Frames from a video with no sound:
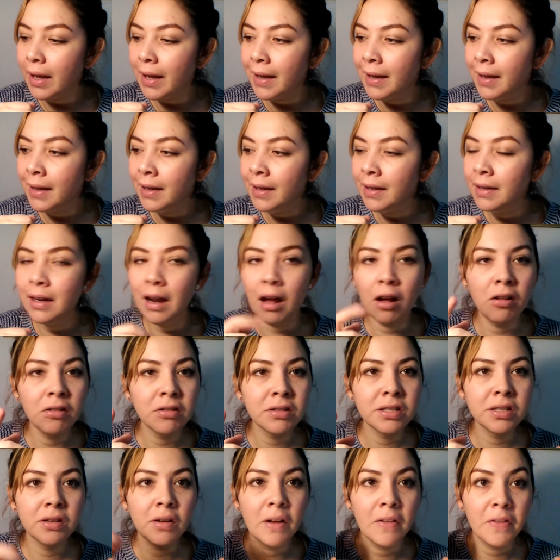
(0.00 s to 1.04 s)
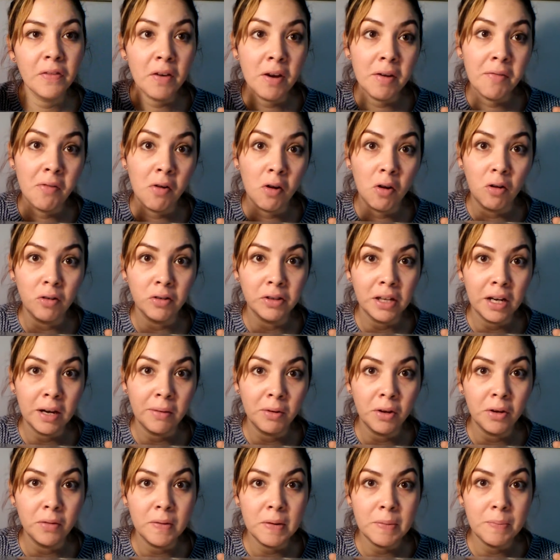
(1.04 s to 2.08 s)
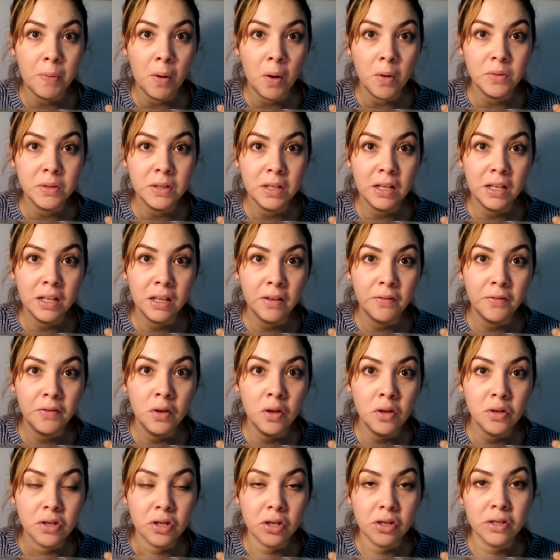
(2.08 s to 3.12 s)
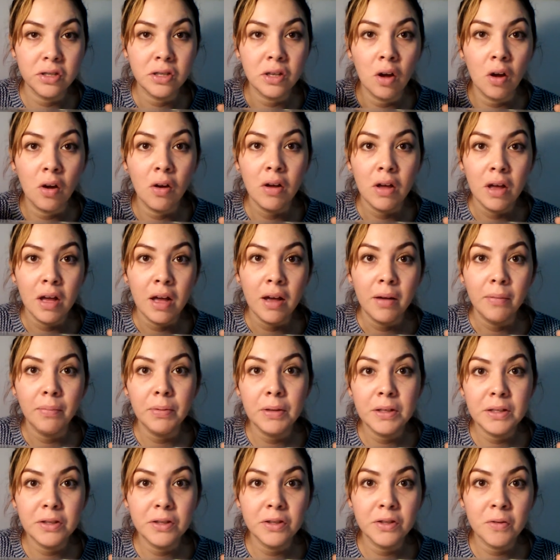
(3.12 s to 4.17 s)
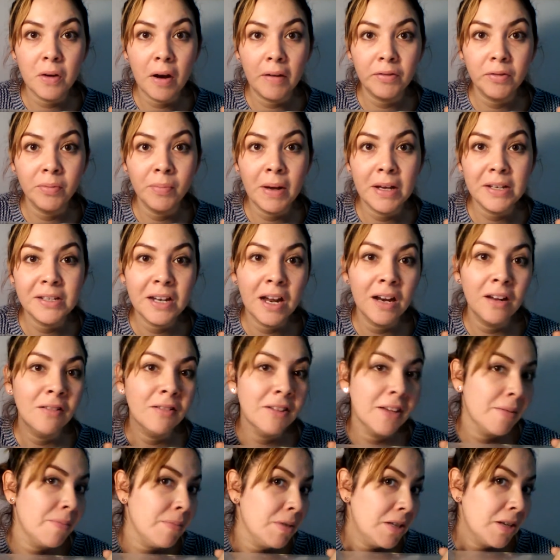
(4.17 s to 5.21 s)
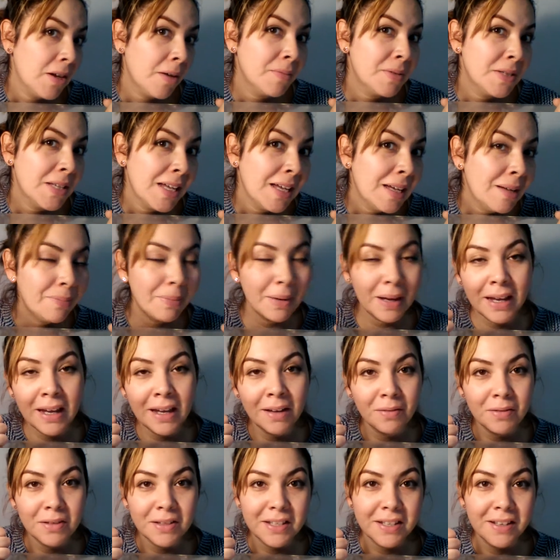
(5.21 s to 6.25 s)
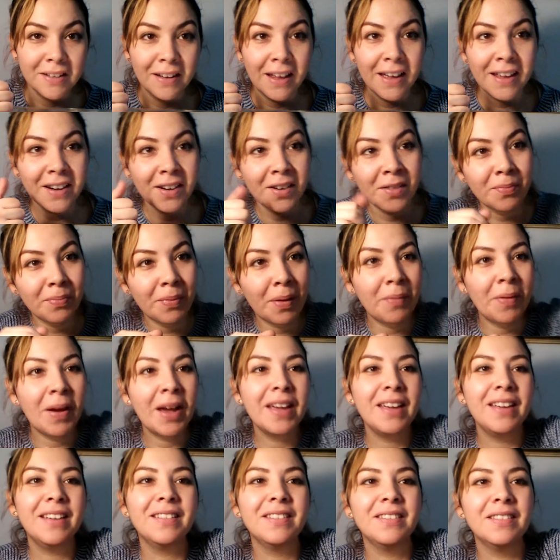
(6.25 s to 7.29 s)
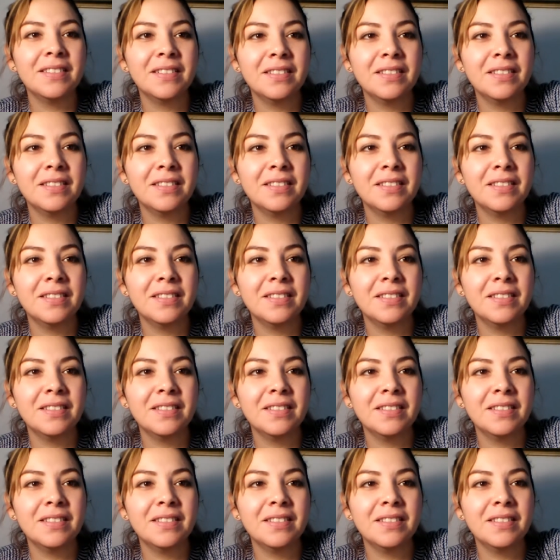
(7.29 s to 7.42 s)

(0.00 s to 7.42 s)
And also a thrift haul that I'm going to be posting in the future. So please subscribe to my channel, give me thumbs up, and we'll see you later. Bye-bye.